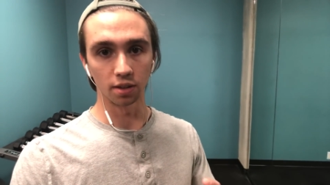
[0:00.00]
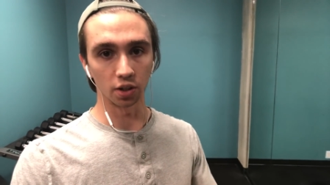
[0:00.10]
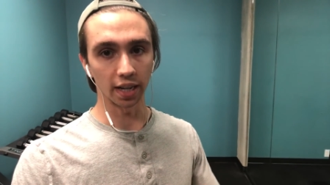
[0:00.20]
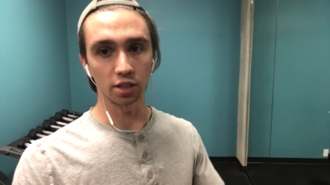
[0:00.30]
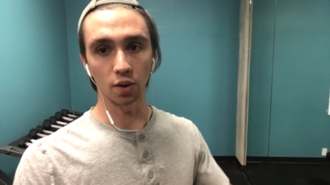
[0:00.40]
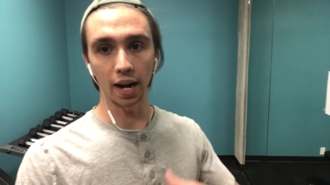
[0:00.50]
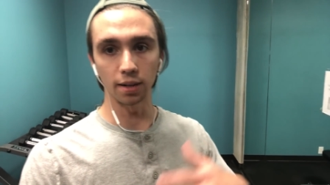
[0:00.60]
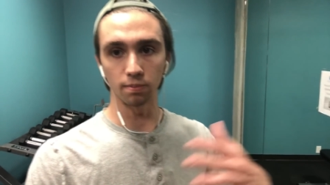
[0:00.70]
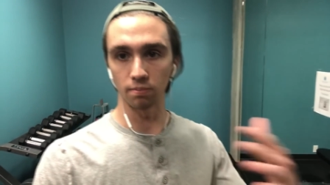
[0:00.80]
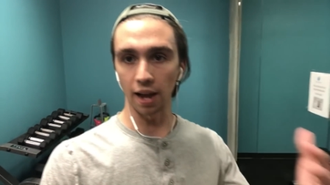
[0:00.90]
Okay, so
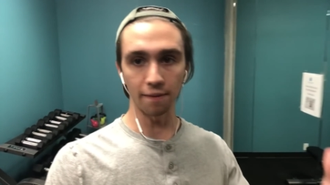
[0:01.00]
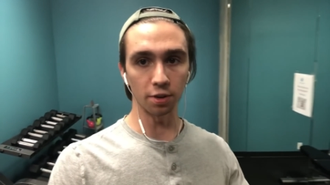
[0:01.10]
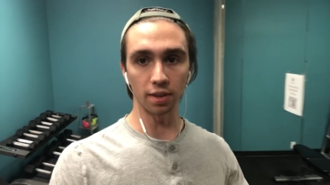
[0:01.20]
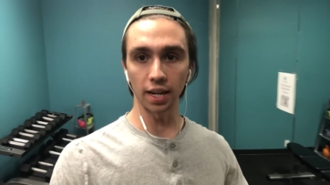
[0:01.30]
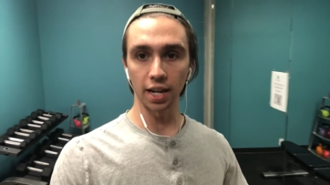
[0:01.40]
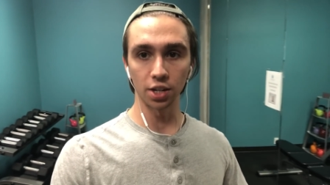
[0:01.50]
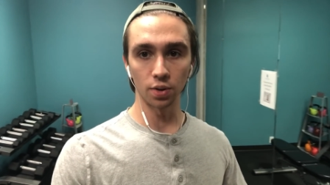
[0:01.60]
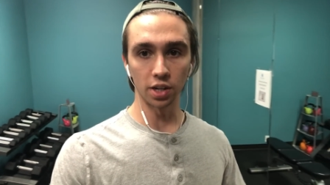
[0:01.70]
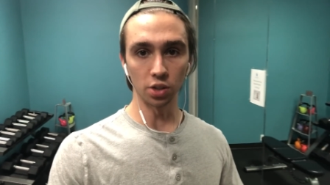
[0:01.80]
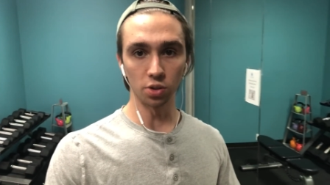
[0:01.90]
everything I
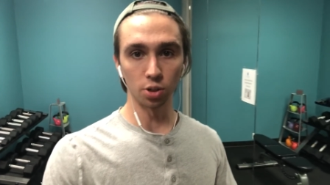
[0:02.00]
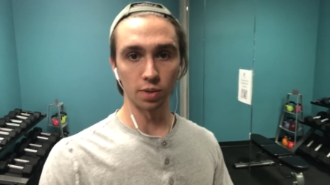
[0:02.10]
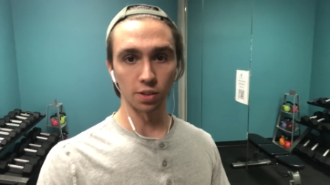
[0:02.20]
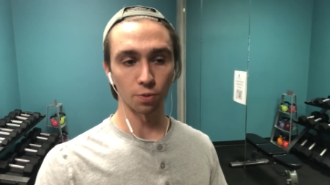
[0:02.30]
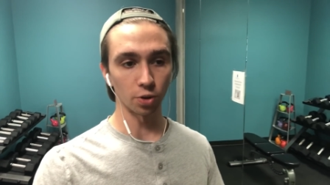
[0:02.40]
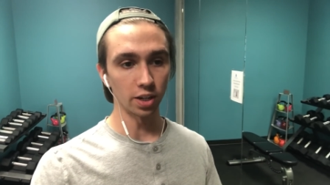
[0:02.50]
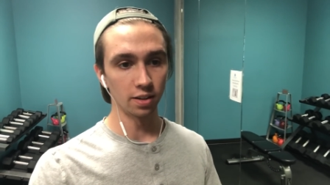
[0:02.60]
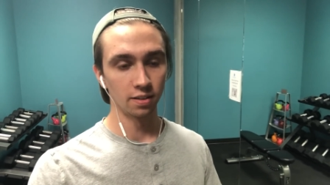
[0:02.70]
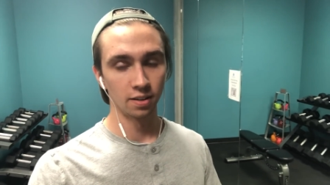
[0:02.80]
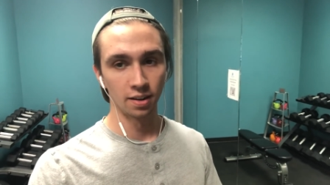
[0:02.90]
do on YouTube is free.
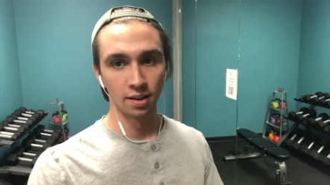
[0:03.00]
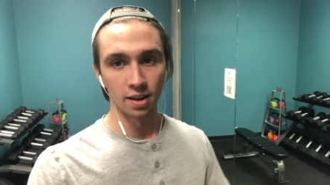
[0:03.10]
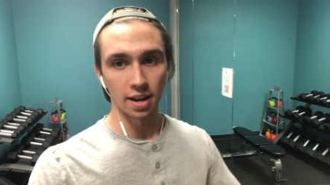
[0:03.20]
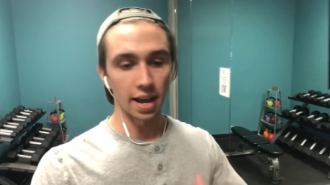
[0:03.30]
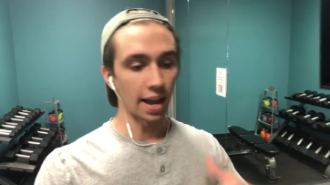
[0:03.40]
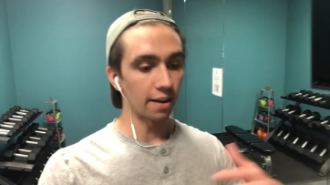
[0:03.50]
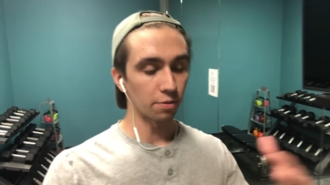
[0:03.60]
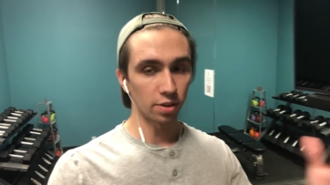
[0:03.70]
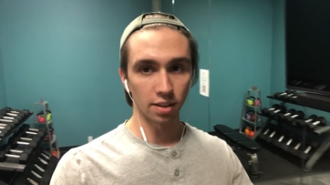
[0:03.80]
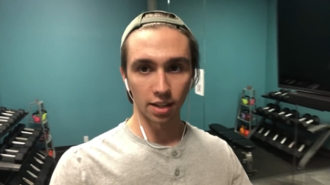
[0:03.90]

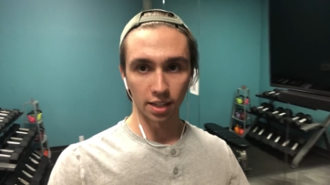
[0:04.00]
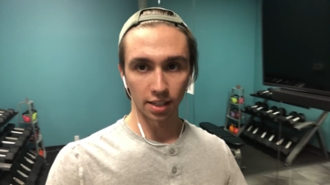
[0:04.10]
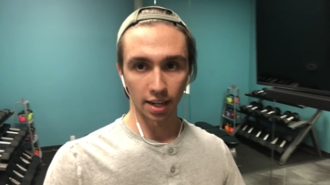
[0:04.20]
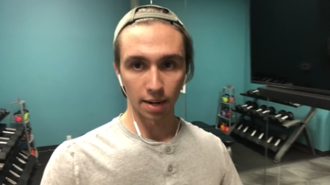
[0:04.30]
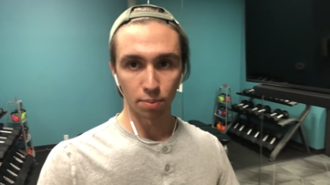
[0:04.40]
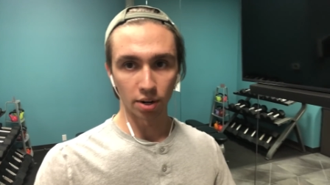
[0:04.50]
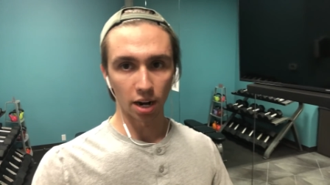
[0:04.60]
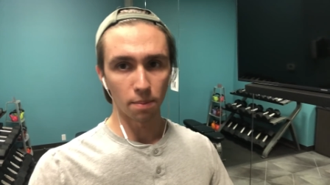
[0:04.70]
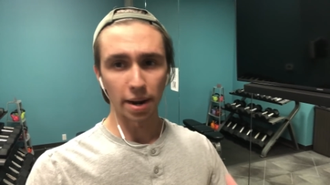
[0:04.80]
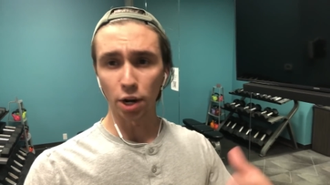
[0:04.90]
Everything that I put
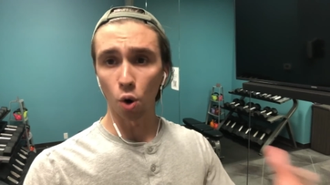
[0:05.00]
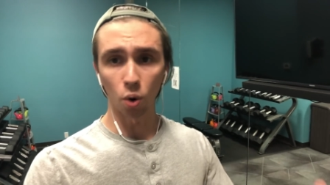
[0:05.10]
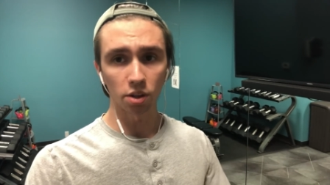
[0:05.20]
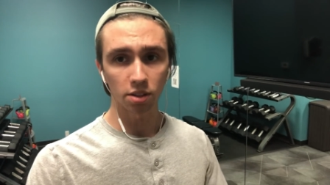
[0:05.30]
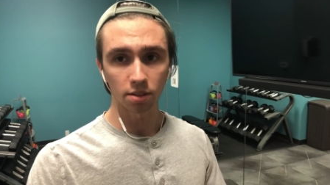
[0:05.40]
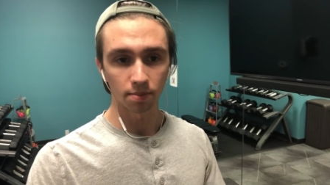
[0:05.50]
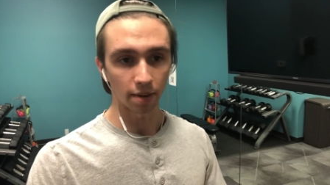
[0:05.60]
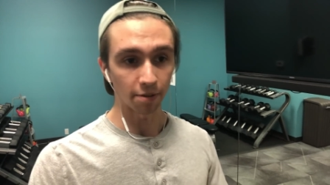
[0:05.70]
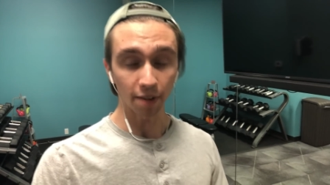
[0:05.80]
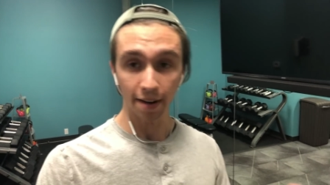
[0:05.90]
out, my course,
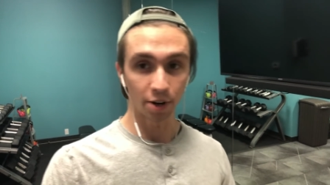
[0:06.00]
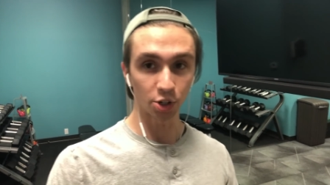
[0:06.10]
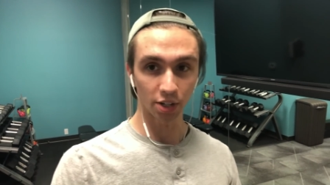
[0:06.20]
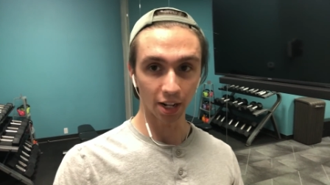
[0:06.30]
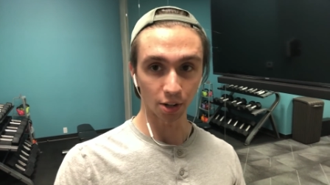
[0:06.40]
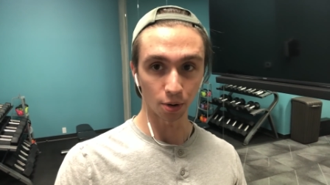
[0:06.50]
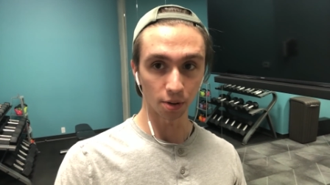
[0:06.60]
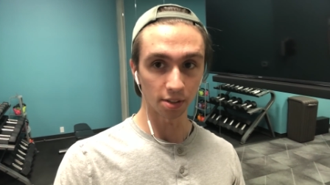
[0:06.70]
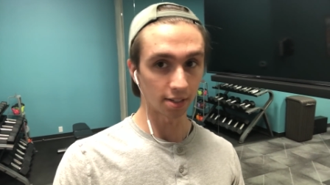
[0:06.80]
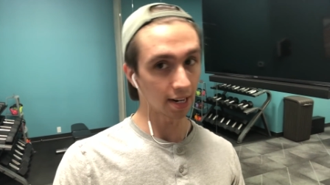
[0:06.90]
my $500
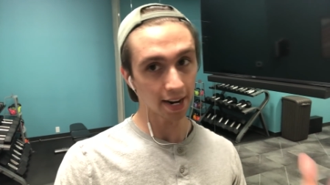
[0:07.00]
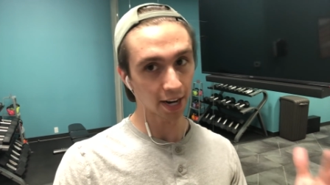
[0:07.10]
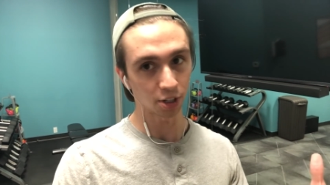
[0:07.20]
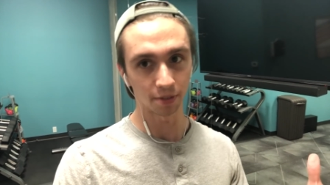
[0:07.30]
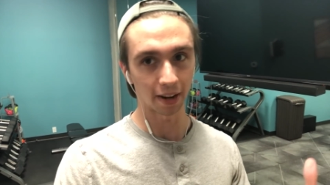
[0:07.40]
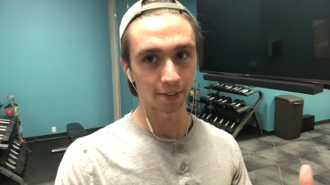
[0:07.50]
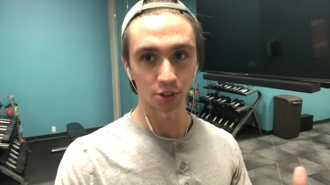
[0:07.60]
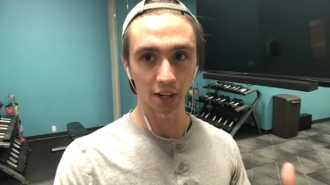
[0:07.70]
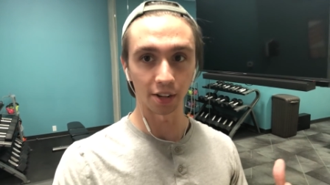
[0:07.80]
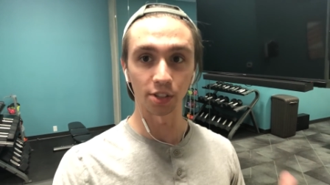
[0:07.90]
course is not actually
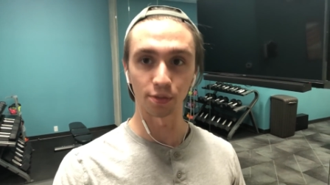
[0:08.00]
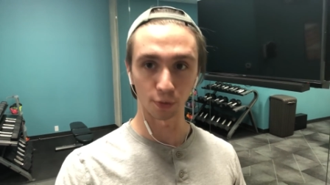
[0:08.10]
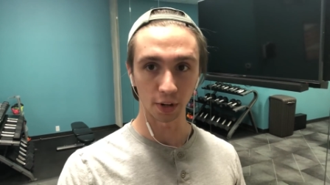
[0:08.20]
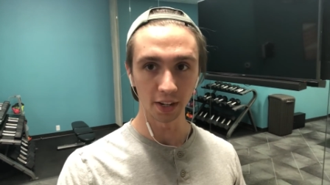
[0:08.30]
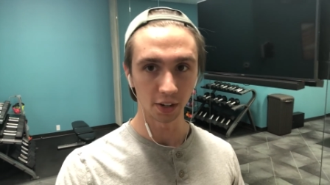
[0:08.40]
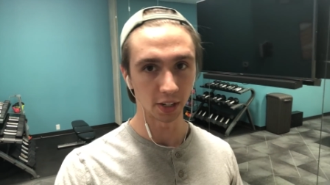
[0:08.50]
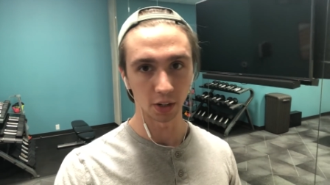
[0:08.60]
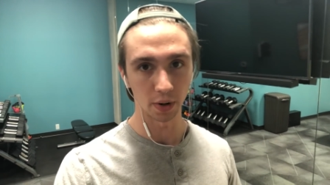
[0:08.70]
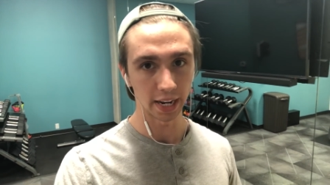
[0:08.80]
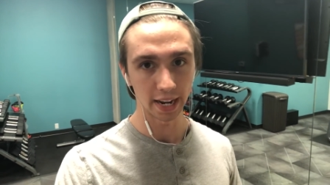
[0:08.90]
$500, it's free. You could
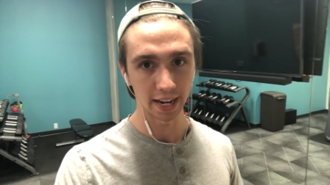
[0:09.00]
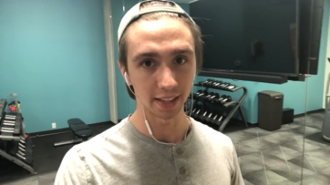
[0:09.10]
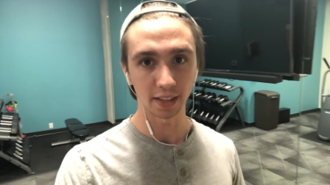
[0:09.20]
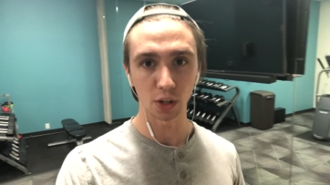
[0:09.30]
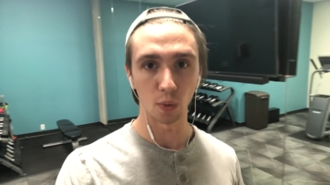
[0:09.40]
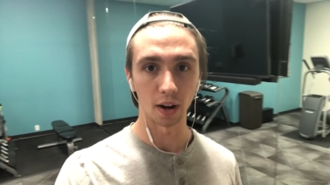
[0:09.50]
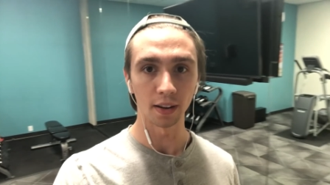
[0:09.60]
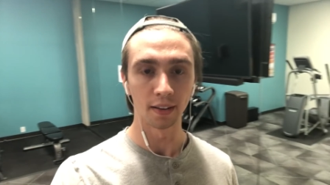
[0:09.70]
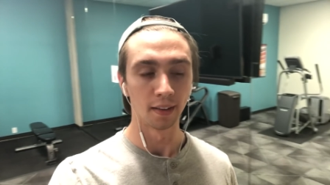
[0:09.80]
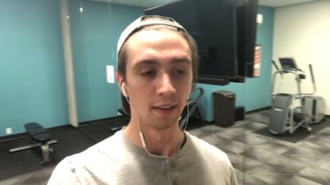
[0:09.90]
donate anything you want.